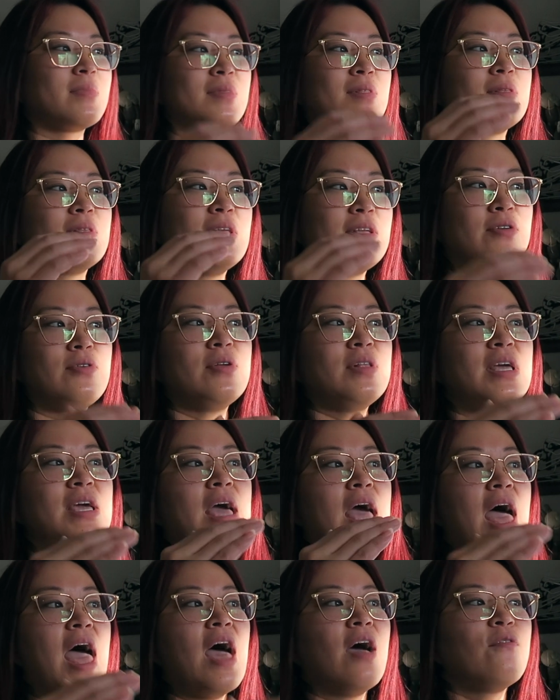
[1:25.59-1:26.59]

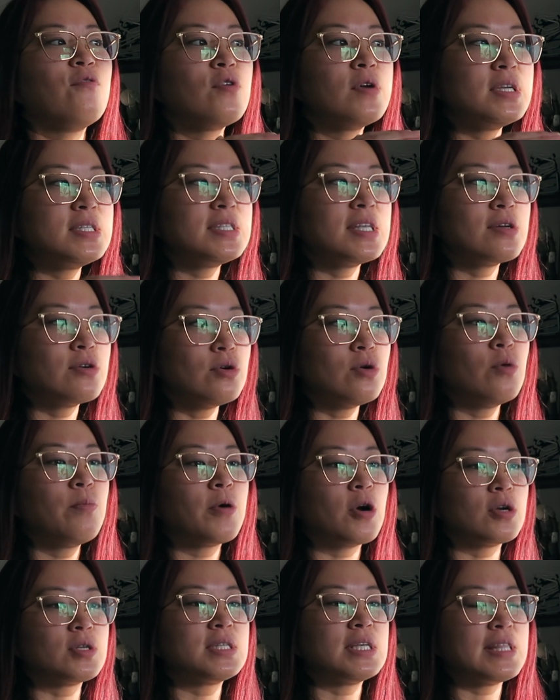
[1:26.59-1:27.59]
Literally every single
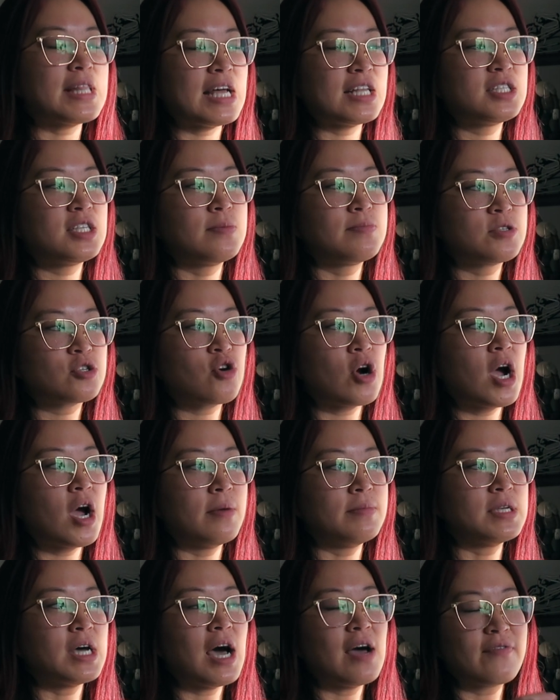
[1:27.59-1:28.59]
person that
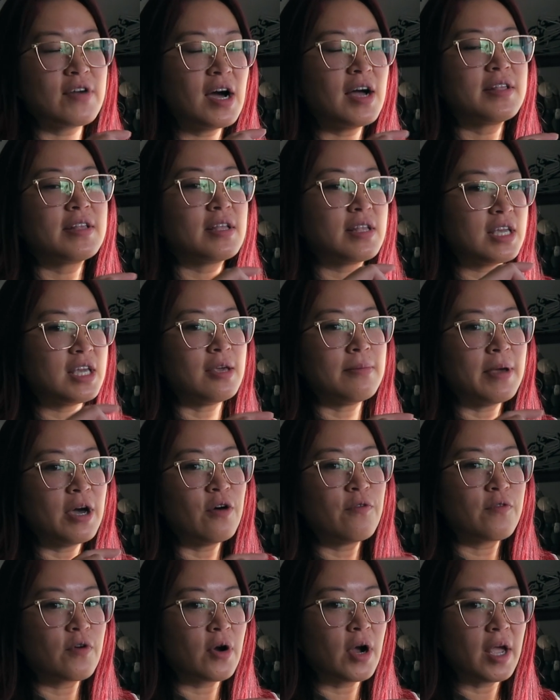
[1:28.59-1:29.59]
subscribed, I've gotten an
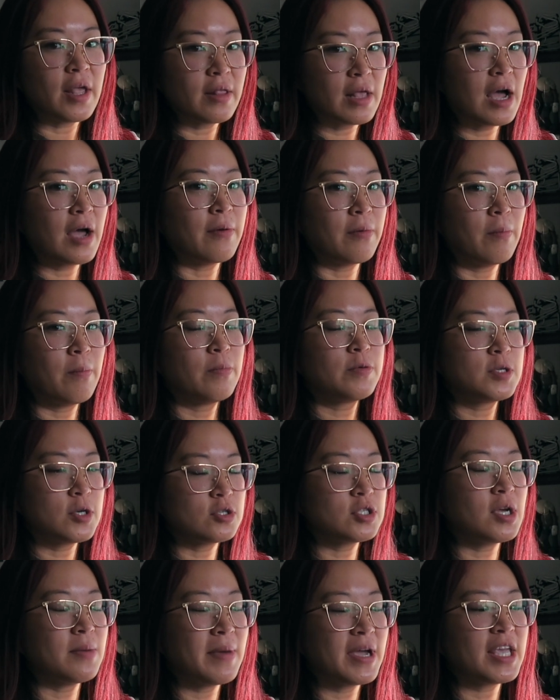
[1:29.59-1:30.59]
email for it. I
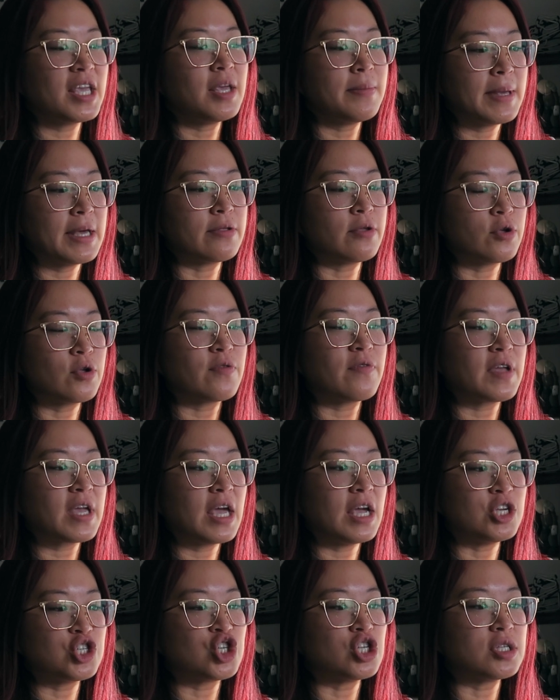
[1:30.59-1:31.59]
turned on my email
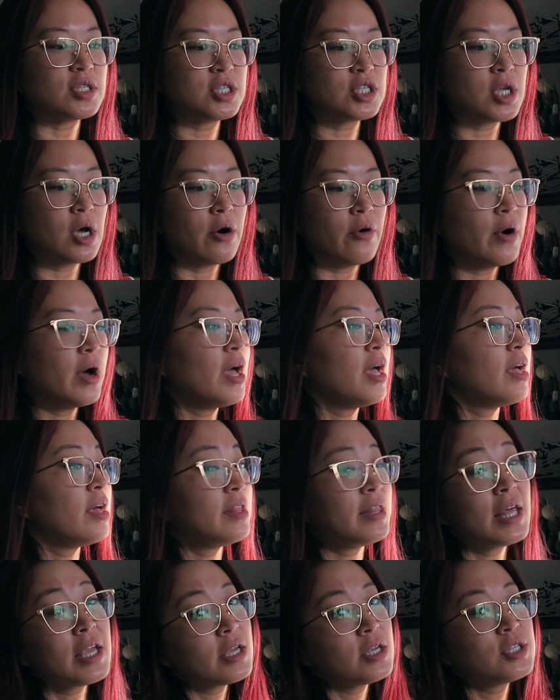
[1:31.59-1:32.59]
notifications. So
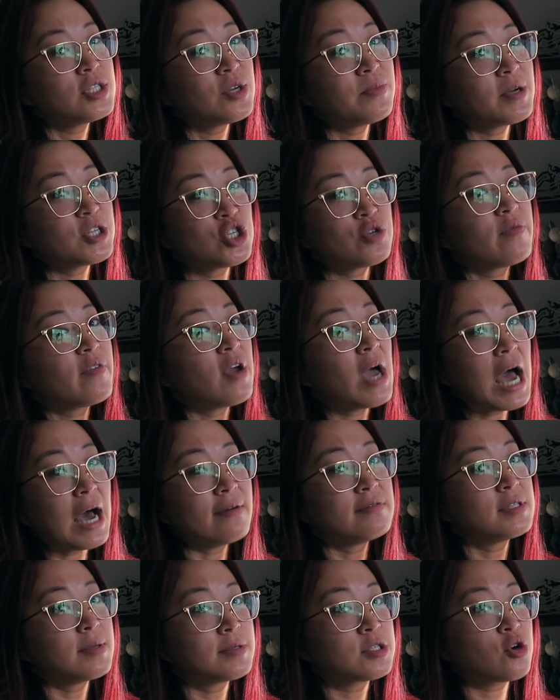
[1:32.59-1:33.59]
Thank you so much if you
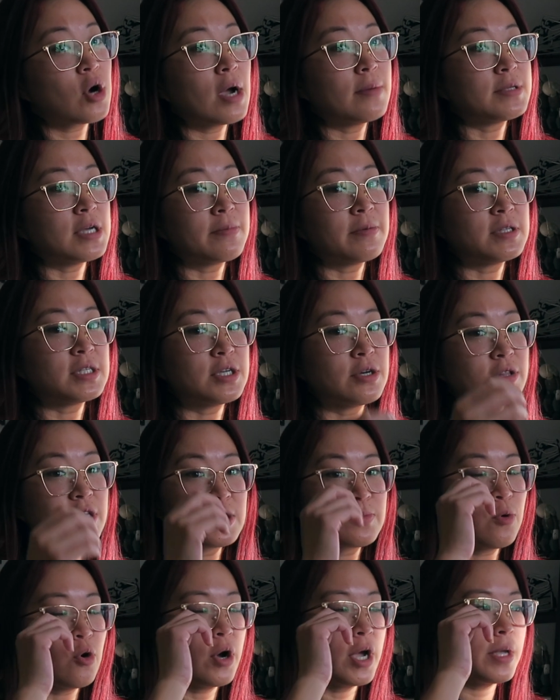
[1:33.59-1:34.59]
have subscribed up until
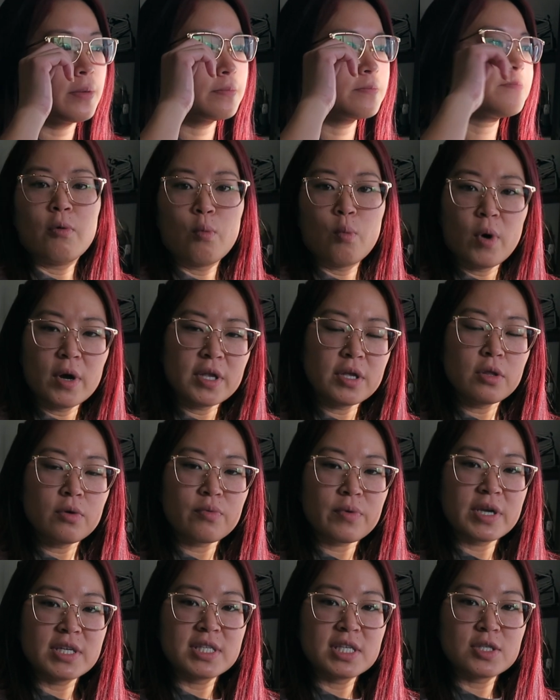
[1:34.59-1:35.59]
this point. One of the
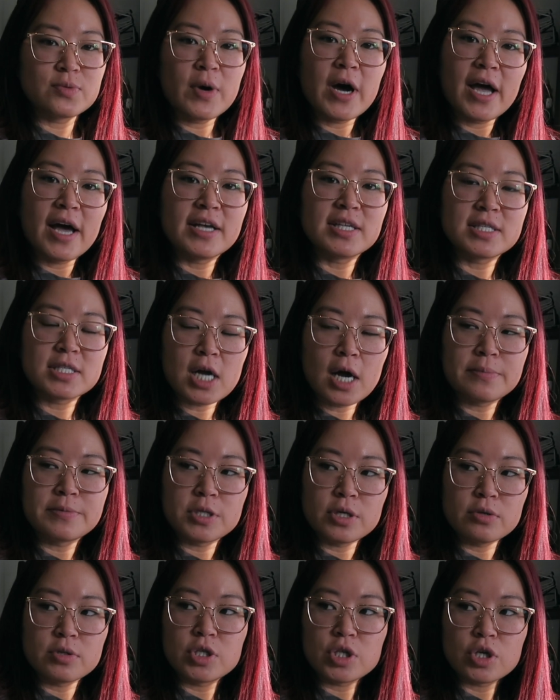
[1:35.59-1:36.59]
reasons why I
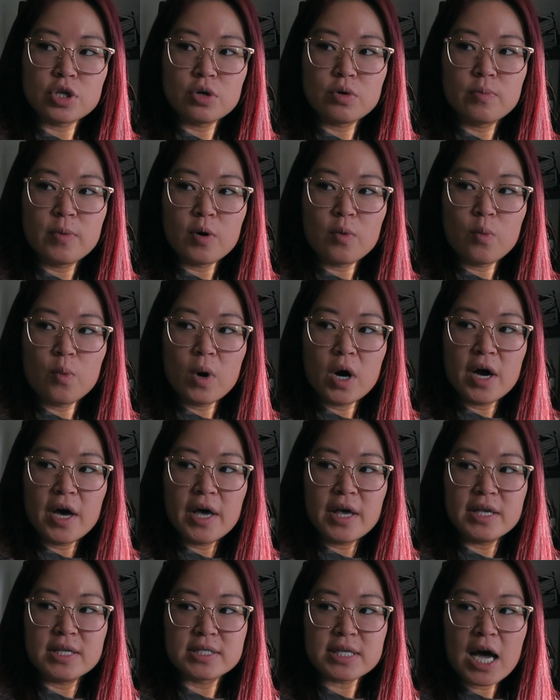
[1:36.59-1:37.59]
stopped YouTube
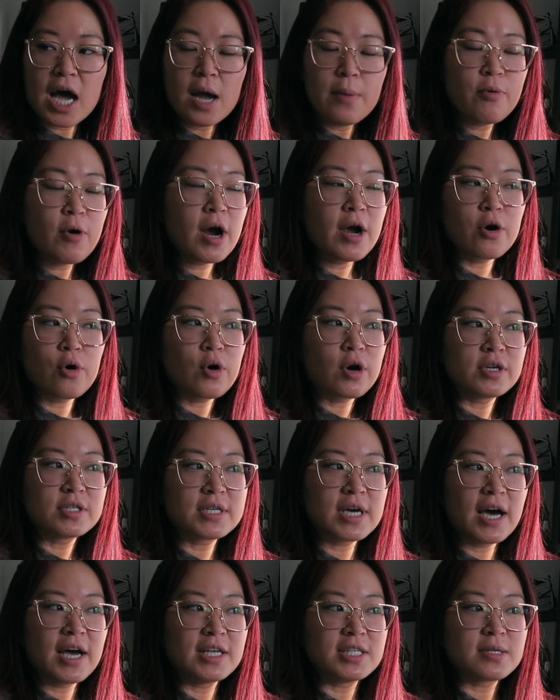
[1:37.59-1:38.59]
was I
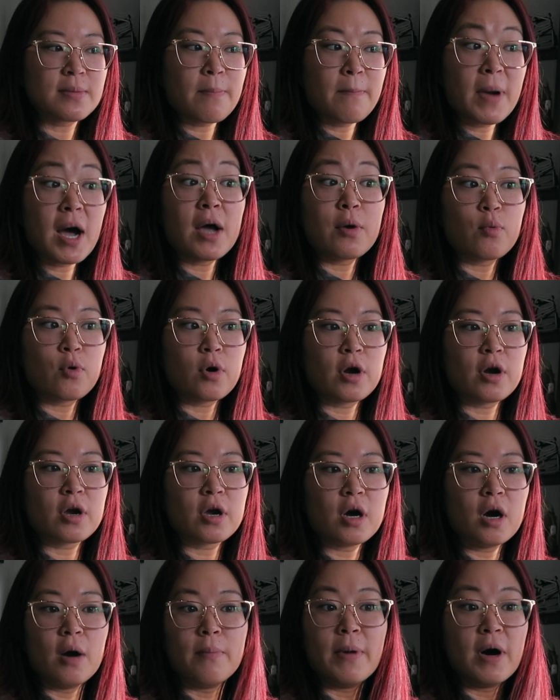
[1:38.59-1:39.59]
prioritized my
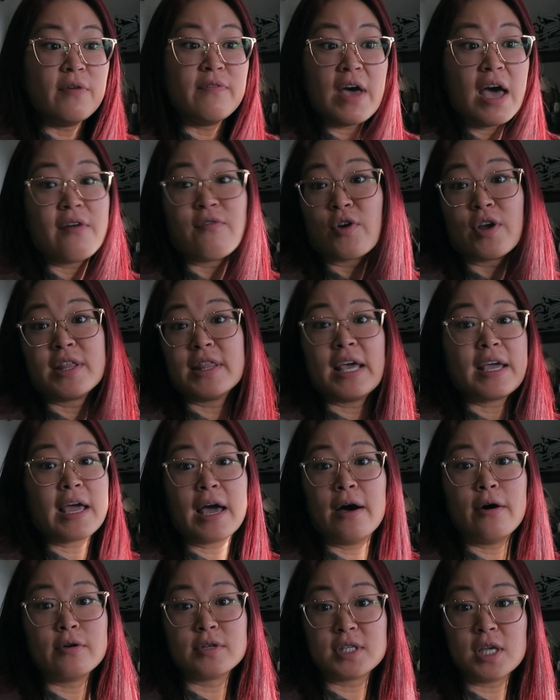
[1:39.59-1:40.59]
work above everything
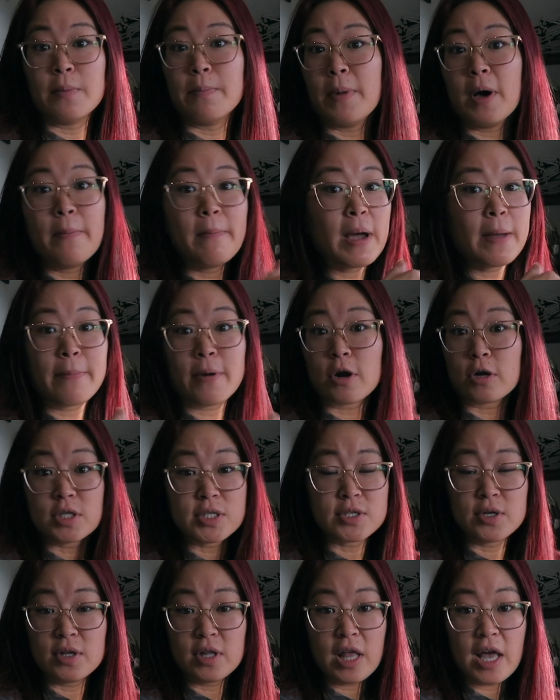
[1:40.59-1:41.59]
else, above my
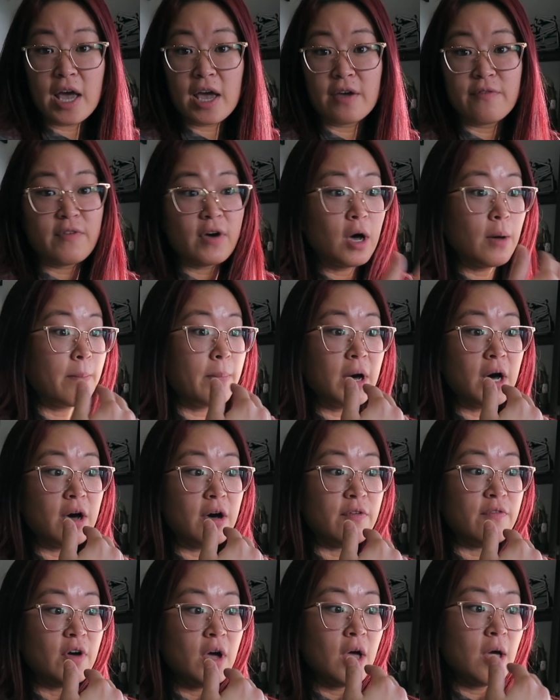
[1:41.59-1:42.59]
personal life,
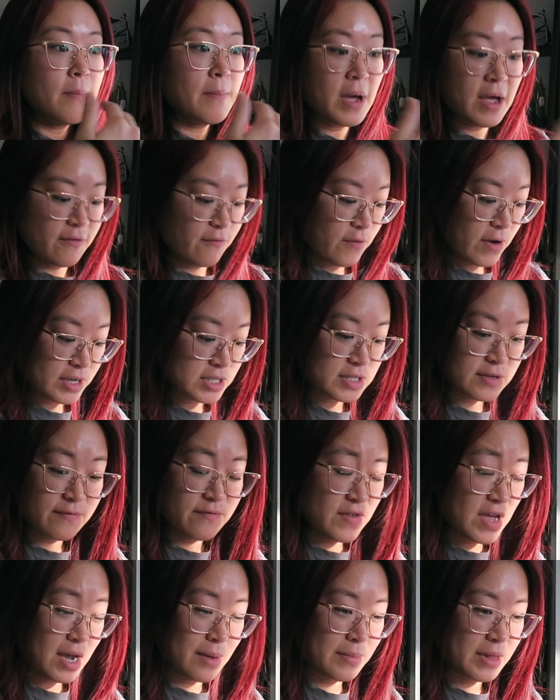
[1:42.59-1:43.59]
above my friends and
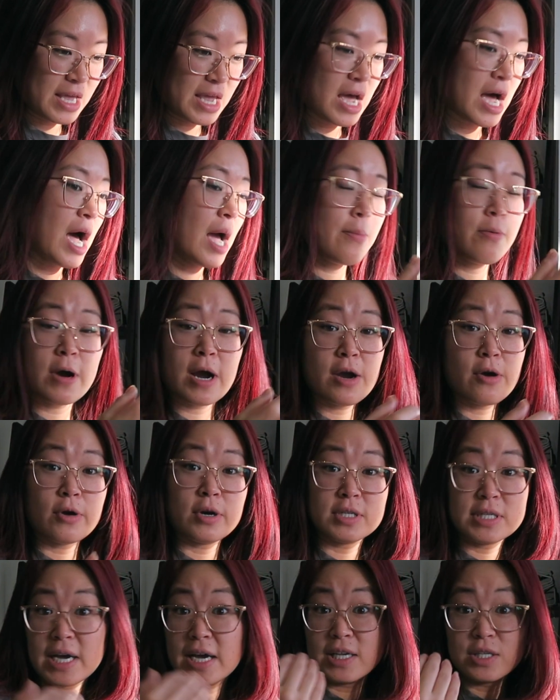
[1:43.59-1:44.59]
family. I
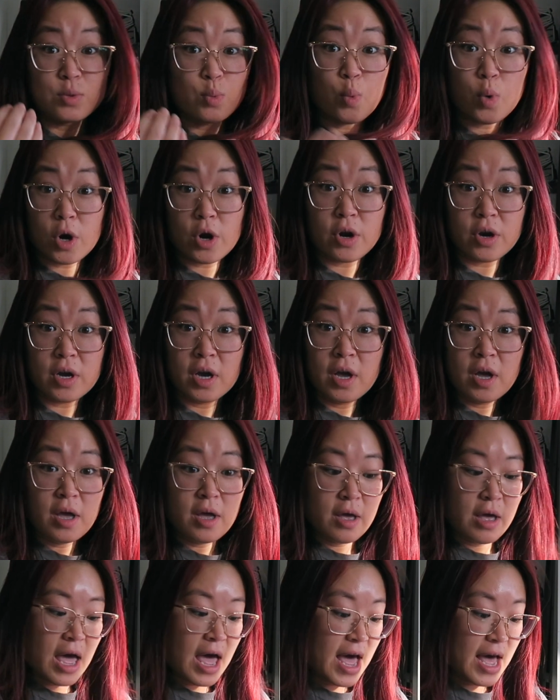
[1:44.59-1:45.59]
prioritized work
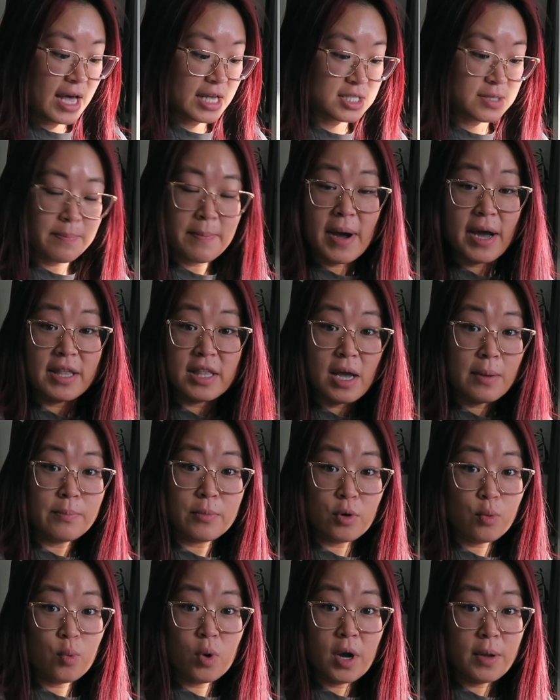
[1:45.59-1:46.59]
as my
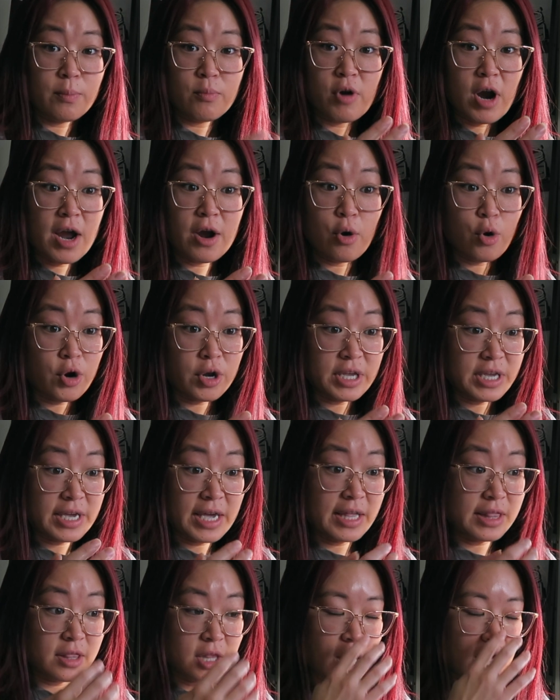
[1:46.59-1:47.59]
number one priority
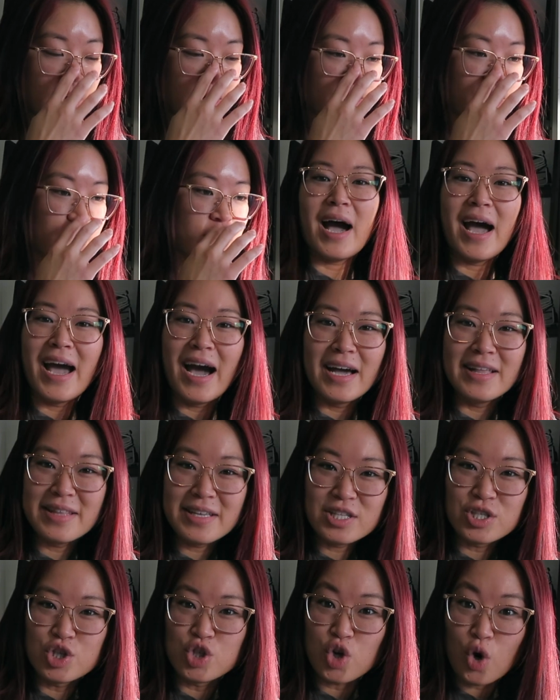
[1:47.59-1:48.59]
in life. I
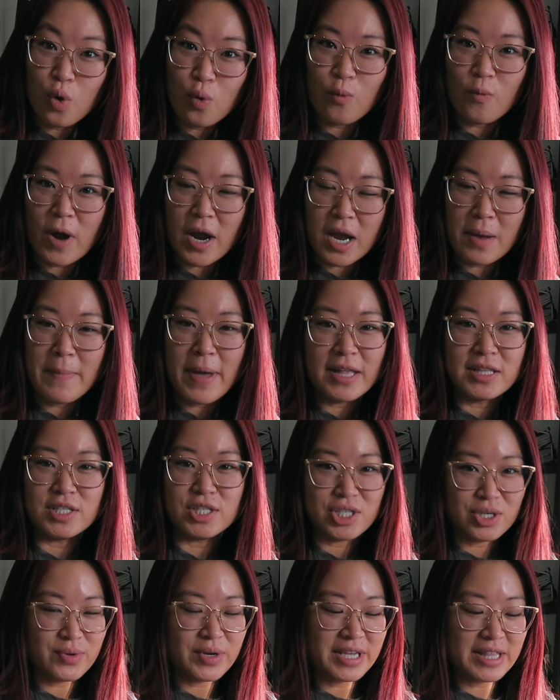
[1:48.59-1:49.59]
highly don't recommend
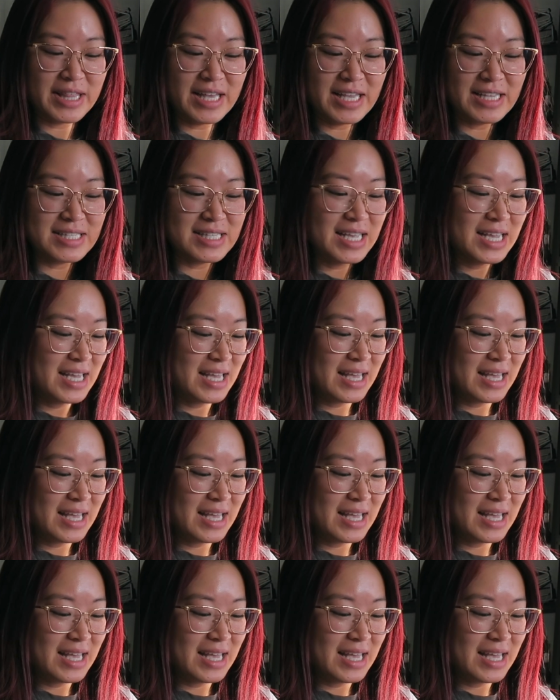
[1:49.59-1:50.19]
doing this.